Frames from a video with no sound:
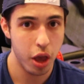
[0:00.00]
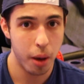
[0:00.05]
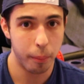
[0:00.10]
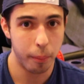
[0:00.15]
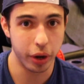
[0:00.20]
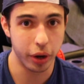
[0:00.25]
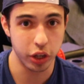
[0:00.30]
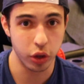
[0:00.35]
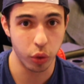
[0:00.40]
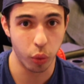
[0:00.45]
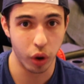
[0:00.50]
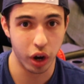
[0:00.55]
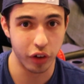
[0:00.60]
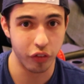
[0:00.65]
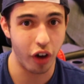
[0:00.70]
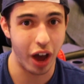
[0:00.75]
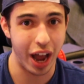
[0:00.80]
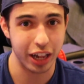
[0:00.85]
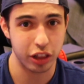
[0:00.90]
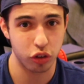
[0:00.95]
But you would have
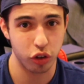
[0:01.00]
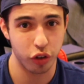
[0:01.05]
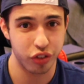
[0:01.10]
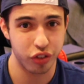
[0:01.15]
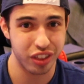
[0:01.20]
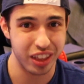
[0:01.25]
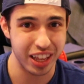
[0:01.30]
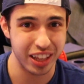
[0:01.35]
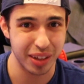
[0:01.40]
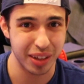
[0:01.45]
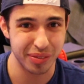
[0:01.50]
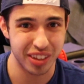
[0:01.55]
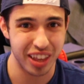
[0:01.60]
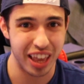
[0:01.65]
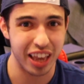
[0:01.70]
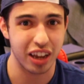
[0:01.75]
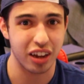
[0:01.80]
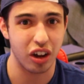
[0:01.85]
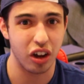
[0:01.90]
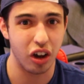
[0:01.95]
liked to have seen them
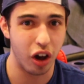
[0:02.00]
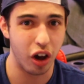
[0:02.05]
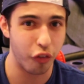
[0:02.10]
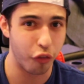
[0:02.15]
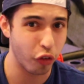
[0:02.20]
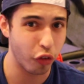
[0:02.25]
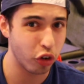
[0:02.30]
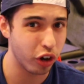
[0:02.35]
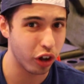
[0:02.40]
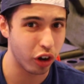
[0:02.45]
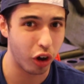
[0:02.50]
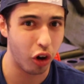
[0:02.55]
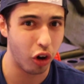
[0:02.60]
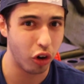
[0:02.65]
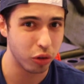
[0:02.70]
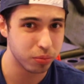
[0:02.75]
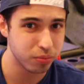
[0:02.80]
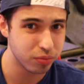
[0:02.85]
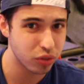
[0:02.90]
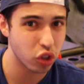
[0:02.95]
take a
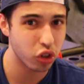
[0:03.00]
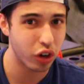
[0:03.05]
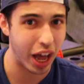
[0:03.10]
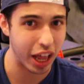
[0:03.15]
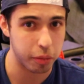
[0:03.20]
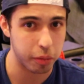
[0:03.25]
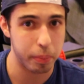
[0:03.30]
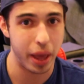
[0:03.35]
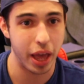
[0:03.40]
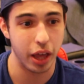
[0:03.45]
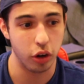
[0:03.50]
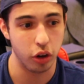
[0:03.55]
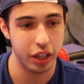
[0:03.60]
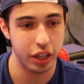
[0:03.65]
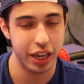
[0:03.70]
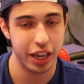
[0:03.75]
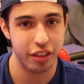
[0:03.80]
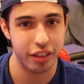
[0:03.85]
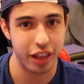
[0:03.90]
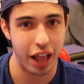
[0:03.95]
little less
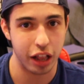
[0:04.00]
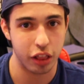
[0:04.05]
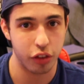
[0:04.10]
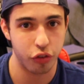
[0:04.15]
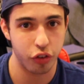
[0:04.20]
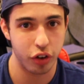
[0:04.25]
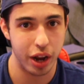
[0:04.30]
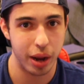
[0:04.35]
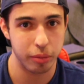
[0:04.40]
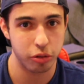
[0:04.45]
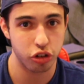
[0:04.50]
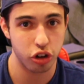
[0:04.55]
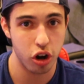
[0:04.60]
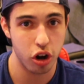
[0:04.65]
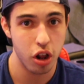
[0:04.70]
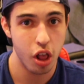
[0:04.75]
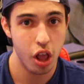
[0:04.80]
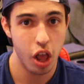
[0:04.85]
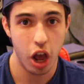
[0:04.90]
penalties, that's for damn sure.